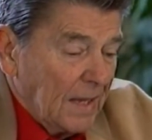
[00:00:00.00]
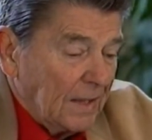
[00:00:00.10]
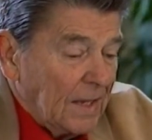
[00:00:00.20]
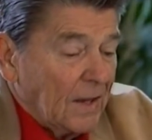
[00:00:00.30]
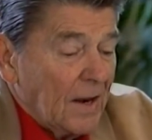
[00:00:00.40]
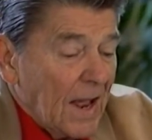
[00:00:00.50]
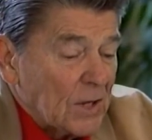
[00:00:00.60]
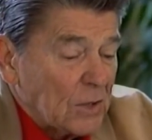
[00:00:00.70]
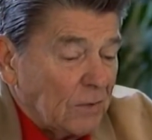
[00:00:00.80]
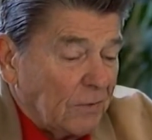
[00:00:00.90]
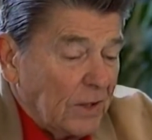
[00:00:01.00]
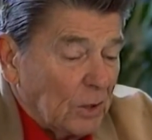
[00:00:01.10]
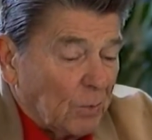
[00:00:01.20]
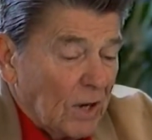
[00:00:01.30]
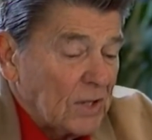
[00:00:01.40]
In the international
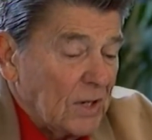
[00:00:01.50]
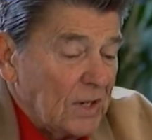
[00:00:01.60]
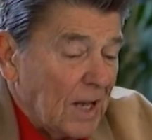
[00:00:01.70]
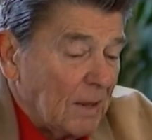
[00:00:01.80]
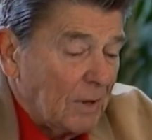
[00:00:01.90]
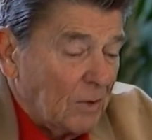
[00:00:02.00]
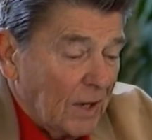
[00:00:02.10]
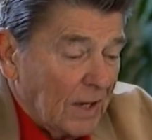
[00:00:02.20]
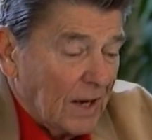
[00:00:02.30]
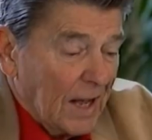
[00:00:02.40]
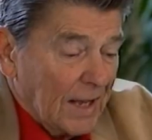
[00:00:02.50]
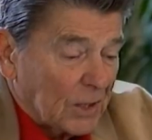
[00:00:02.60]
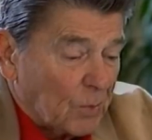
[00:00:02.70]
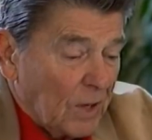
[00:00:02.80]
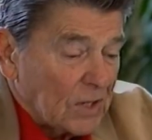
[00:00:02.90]
field, President de la Madrid and I
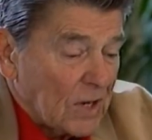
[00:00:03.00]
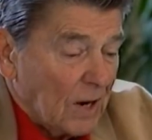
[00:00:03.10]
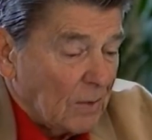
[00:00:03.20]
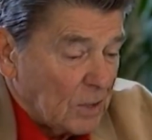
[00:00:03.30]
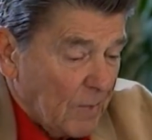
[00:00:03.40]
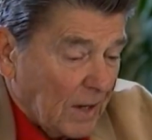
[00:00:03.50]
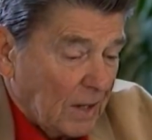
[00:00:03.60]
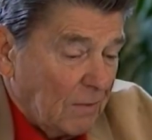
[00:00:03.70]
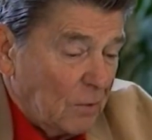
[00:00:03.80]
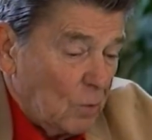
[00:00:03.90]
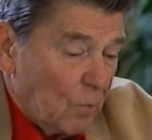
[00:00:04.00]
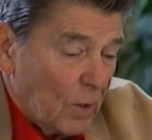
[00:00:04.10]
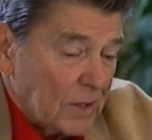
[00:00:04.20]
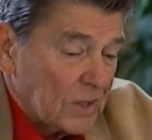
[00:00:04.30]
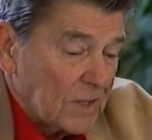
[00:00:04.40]
expressed our respective
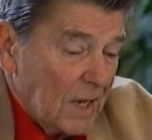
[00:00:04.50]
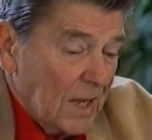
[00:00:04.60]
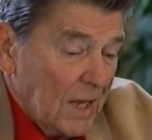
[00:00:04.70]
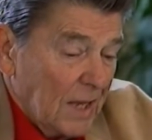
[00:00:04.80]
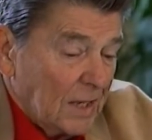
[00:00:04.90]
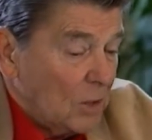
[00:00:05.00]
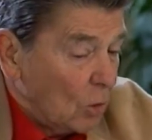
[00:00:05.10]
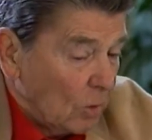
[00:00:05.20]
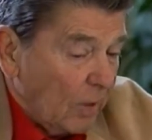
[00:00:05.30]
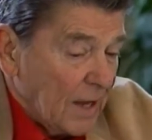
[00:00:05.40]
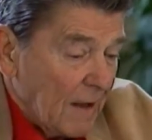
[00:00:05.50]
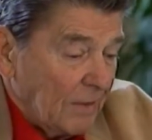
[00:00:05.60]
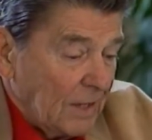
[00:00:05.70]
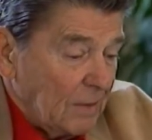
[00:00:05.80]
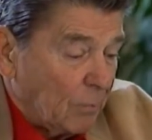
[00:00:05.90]
viewpoints, notably
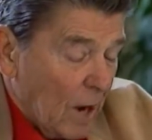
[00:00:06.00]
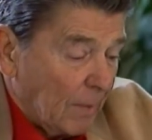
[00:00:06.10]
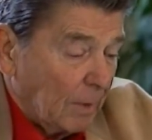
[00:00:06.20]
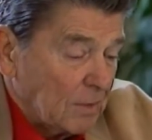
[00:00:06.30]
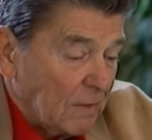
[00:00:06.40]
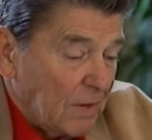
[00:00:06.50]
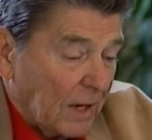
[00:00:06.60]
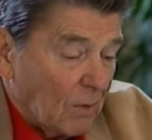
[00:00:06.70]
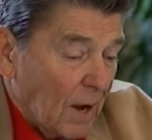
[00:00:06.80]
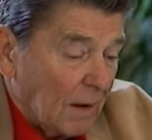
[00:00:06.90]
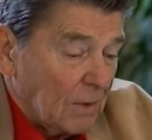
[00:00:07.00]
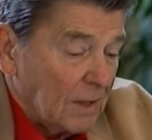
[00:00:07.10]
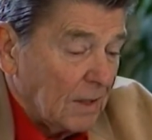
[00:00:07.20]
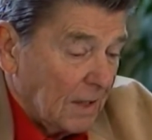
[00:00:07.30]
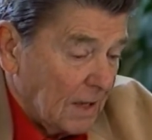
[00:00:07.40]
on the problems of
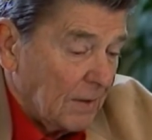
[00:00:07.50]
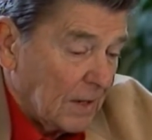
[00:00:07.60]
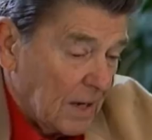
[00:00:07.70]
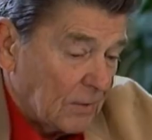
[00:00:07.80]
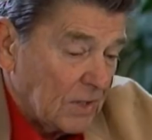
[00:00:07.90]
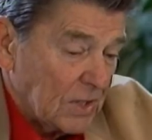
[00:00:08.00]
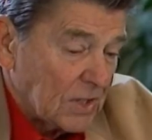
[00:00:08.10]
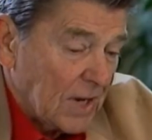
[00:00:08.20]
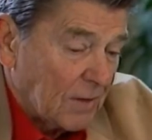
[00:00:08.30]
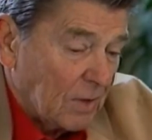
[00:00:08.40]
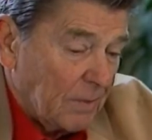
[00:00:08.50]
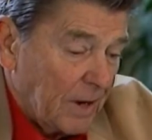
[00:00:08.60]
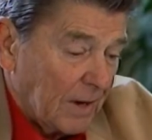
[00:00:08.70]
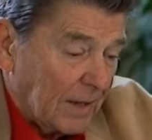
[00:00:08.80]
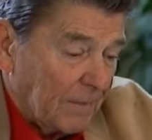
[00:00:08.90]
Nicaragua and other countries in Central
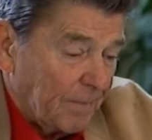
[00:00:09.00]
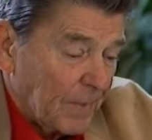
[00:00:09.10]
America.